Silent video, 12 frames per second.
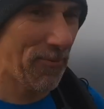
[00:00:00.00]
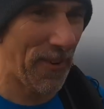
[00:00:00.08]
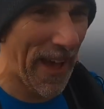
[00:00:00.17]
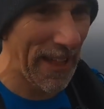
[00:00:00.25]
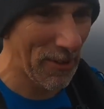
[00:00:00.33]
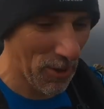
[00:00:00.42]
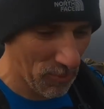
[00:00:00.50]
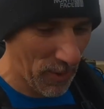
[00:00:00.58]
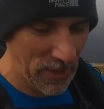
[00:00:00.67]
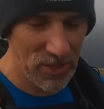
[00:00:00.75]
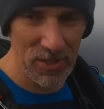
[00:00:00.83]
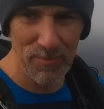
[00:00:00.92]
Fell,
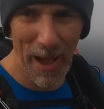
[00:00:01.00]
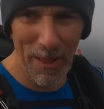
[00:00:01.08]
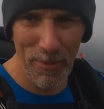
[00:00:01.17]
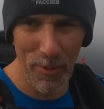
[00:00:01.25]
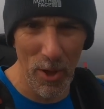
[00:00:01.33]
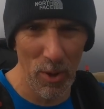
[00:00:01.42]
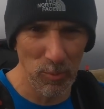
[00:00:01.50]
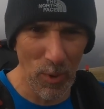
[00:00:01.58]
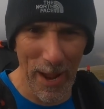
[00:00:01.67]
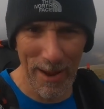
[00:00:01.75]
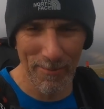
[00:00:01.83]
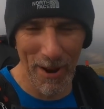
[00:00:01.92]
which is my third
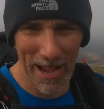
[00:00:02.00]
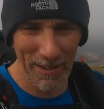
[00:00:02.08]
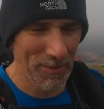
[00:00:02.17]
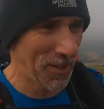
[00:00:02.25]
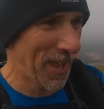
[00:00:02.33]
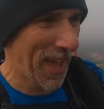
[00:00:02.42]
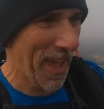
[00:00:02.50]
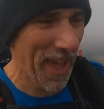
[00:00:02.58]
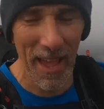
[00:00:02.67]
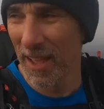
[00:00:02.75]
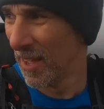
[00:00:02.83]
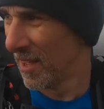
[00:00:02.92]
Wainwright of the day.
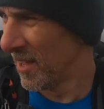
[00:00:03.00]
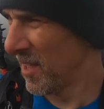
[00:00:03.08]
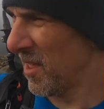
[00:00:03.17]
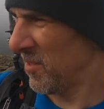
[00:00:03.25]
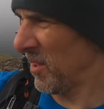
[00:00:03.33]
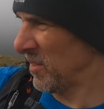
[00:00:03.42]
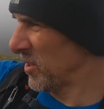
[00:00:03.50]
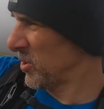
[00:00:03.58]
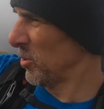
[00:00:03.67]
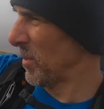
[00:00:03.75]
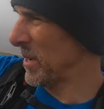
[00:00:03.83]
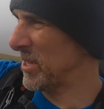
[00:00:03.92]
I think the
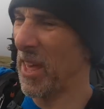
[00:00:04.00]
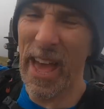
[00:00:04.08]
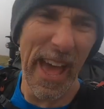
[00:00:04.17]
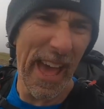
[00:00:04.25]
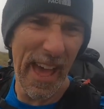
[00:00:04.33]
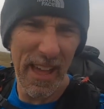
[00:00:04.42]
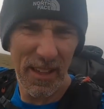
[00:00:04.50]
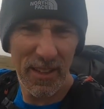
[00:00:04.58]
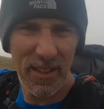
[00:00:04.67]
summit's there,